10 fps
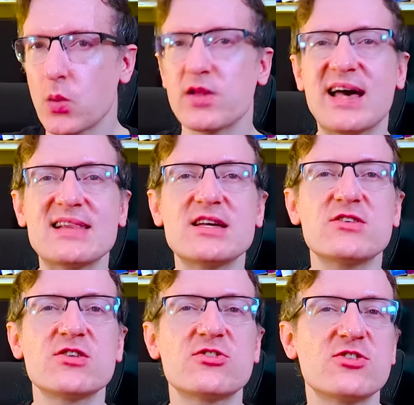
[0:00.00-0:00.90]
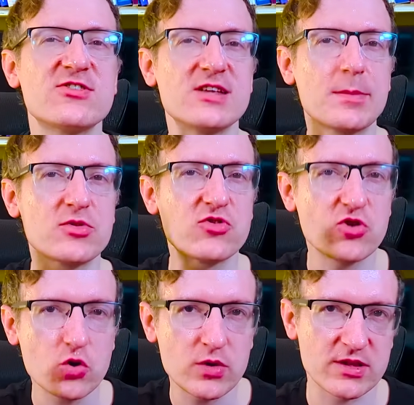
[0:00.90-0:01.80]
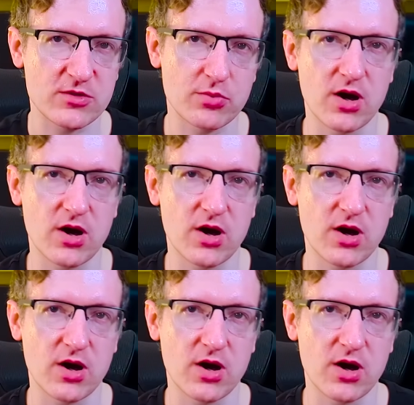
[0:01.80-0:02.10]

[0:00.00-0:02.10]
Well, that leads us to step 2 in this